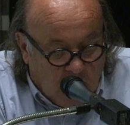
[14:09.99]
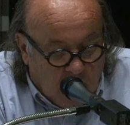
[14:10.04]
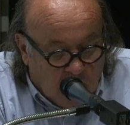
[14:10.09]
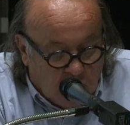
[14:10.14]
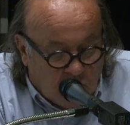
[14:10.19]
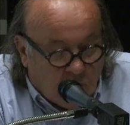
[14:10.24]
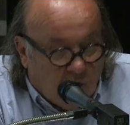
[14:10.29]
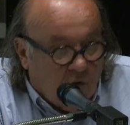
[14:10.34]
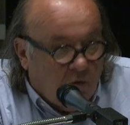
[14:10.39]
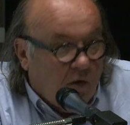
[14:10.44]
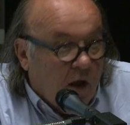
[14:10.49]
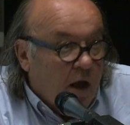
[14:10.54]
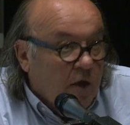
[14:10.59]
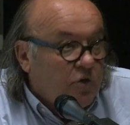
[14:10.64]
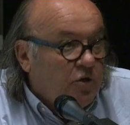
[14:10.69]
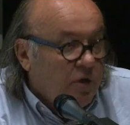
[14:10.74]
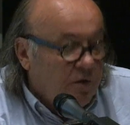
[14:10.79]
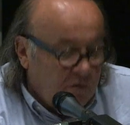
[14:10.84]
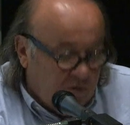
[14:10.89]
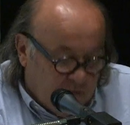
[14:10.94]
short
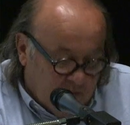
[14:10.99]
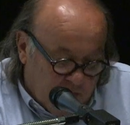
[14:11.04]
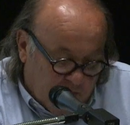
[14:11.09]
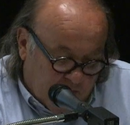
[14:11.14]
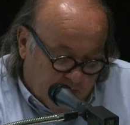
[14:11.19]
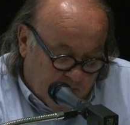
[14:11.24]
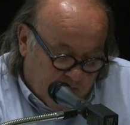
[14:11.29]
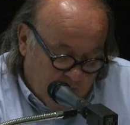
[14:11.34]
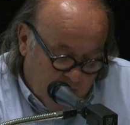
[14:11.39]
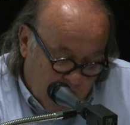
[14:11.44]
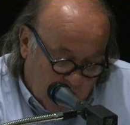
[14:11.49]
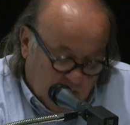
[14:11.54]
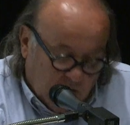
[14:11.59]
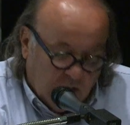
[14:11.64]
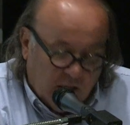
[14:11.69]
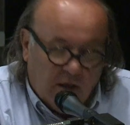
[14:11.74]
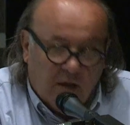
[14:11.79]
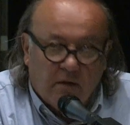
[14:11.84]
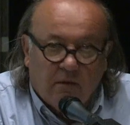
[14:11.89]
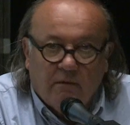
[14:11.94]
rations
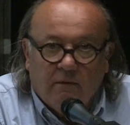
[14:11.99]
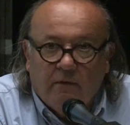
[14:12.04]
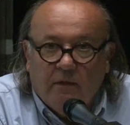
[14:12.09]
mainly,